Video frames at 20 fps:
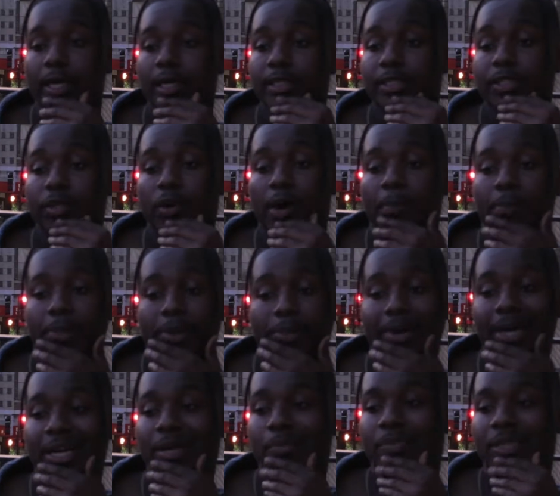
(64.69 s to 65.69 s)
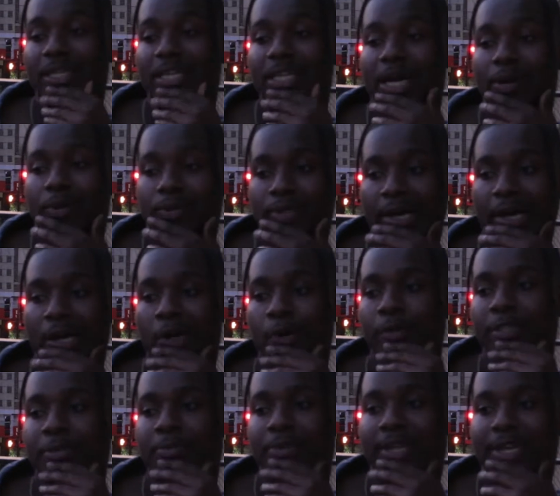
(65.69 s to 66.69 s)
So in Mattapan, I
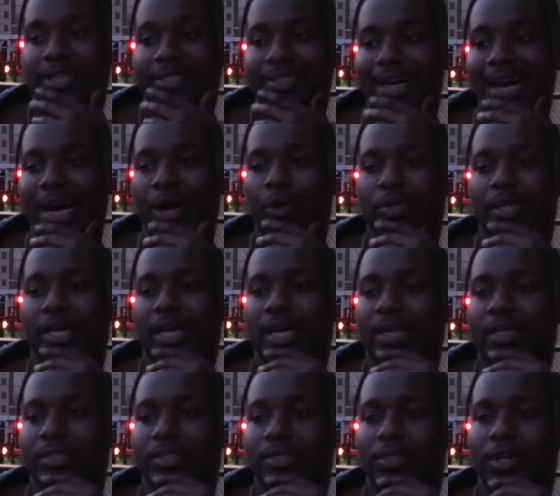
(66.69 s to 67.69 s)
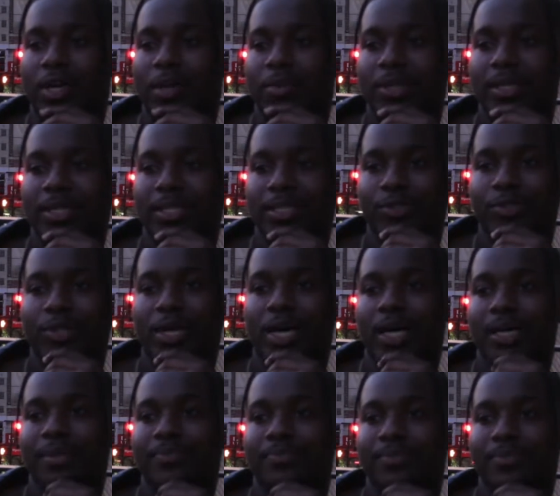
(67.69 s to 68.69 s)
always been like the outcast, you know what I mean? Cause you
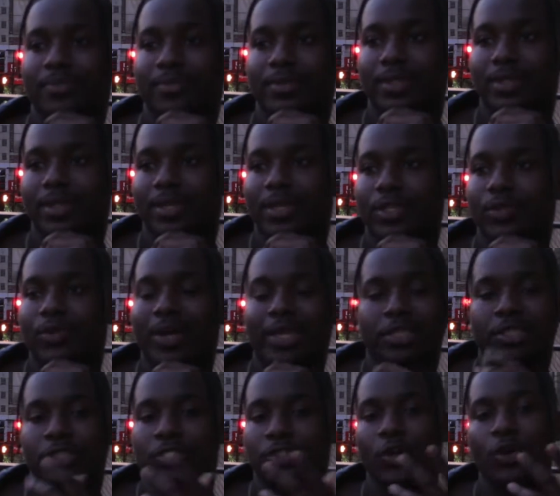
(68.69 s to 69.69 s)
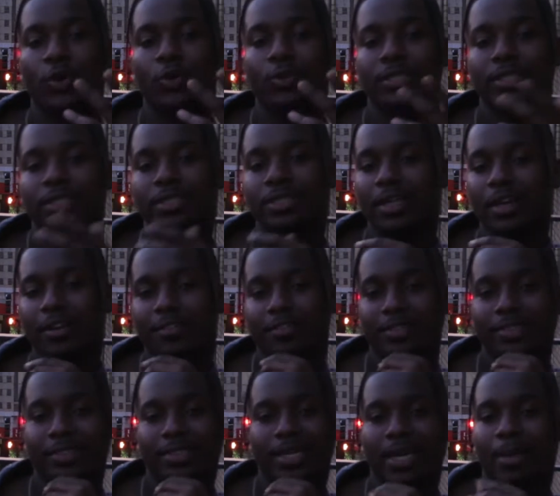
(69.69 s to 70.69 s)
got the Zoes and stuff,
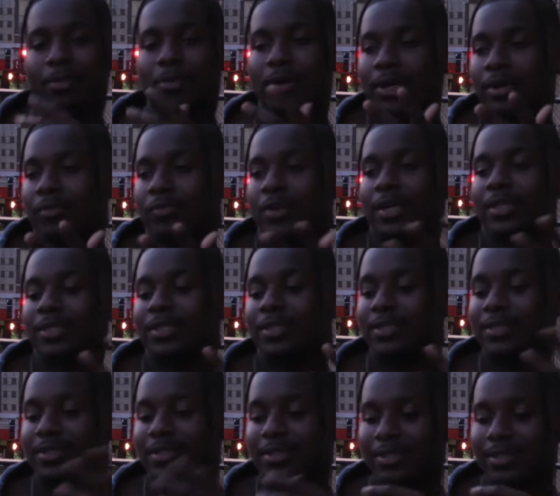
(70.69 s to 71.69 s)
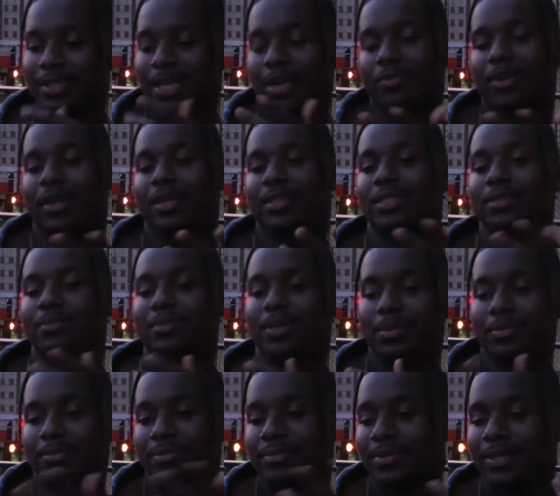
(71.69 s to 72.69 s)
and it's like I'm like a regular, not regular, but
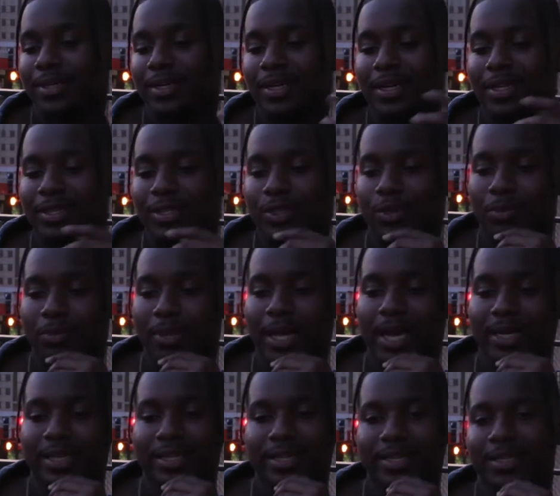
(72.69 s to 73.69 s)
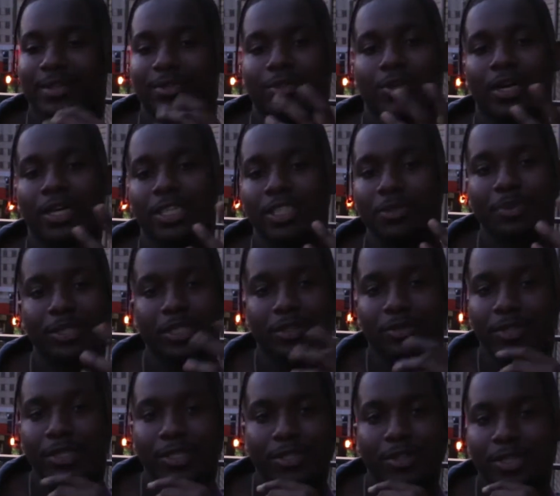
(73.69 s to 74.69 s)
I'm a little black kid, don't know how to speak
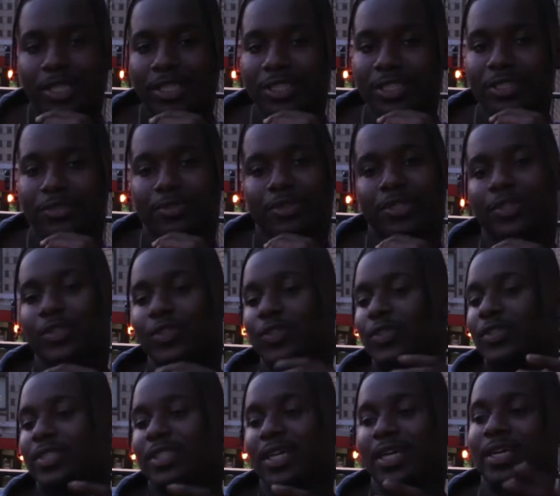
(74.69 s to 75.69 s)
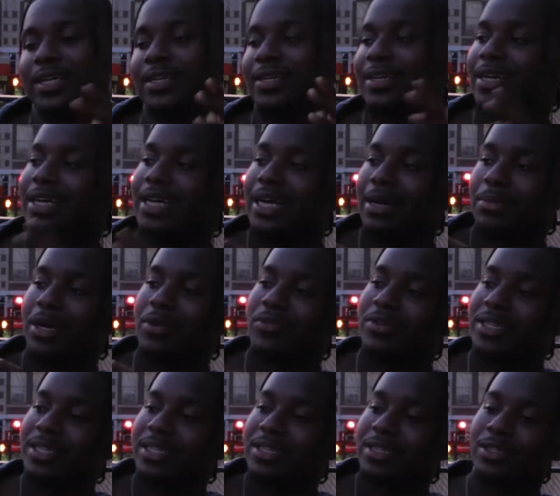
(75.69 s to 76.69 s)
Creole, Haitian Creole, so it's like I'm not
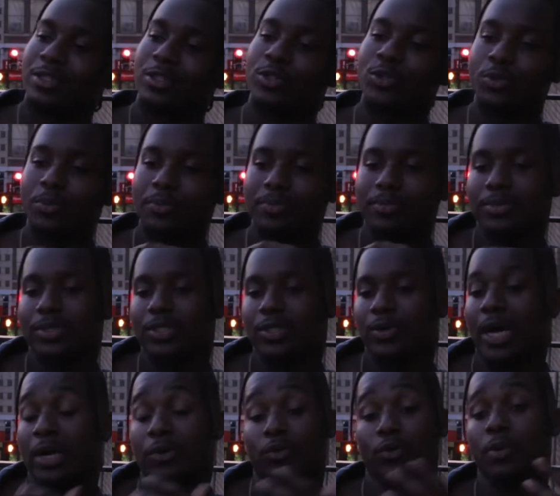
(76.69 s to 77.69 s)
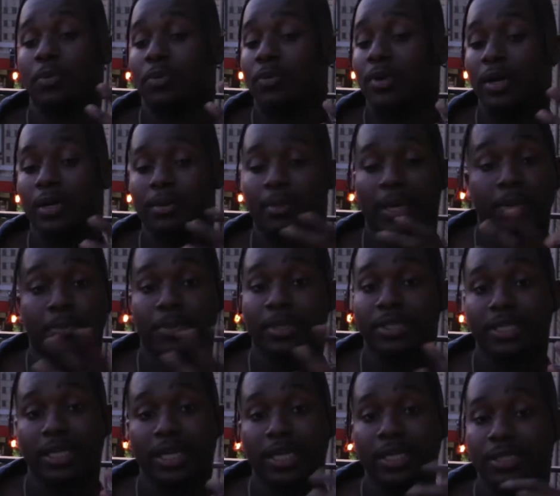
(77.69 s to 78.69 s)
really in the loop. So I grew up around like a
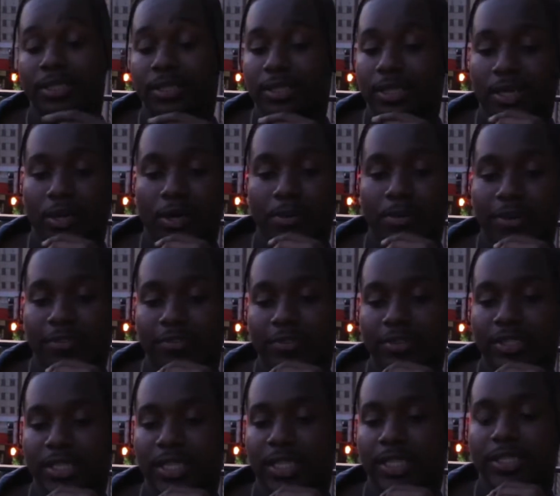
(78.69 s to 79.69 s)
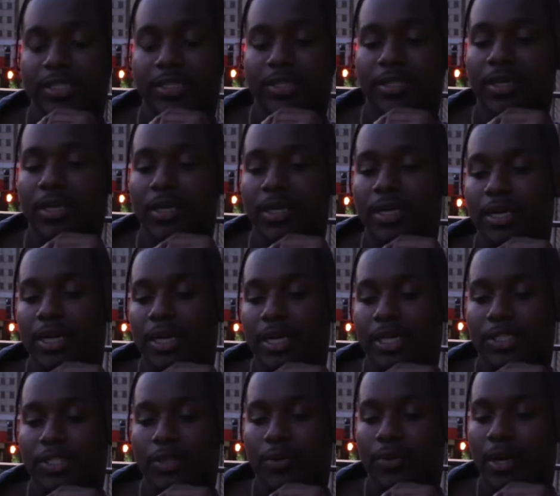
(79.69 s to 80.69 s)
bunch of Haitians, like all my friends are Haitian.
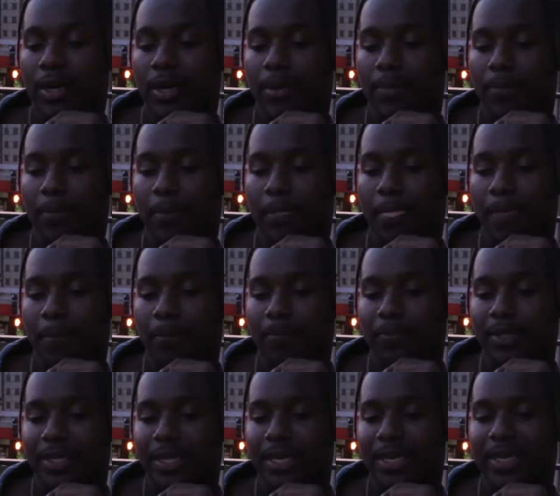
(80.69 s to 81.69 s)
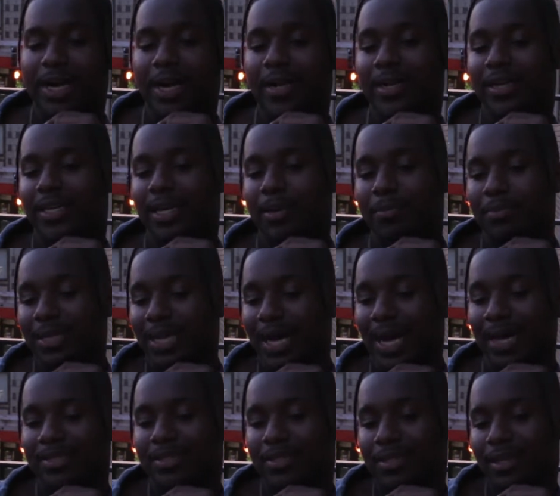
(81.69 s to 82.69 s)
And so it kind of kept me
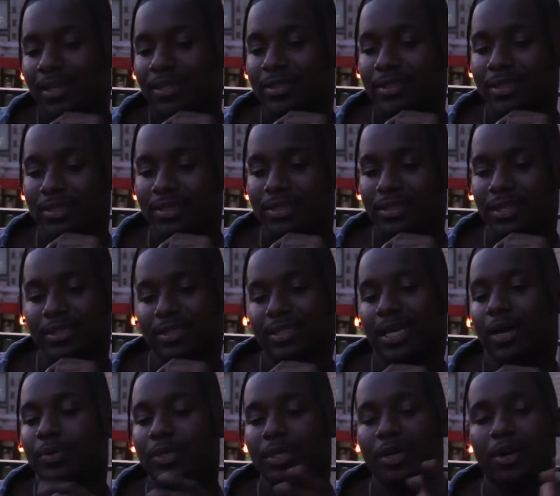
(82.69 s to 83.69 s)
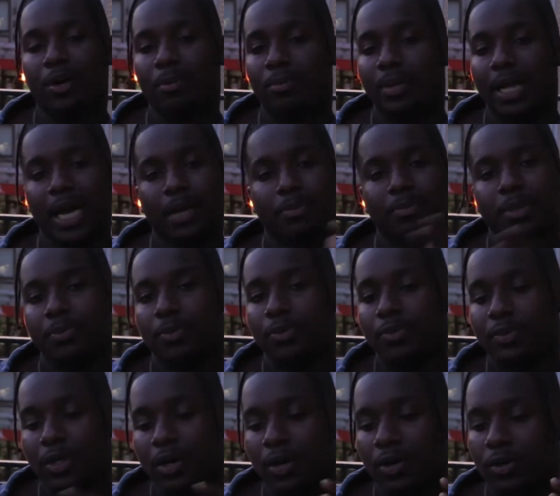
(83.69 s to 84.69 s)
isolated to a sense. Now we all black people,
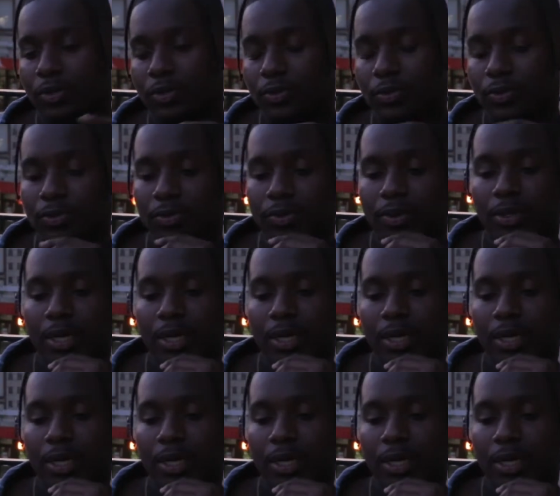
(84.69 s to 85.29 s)
we all cool.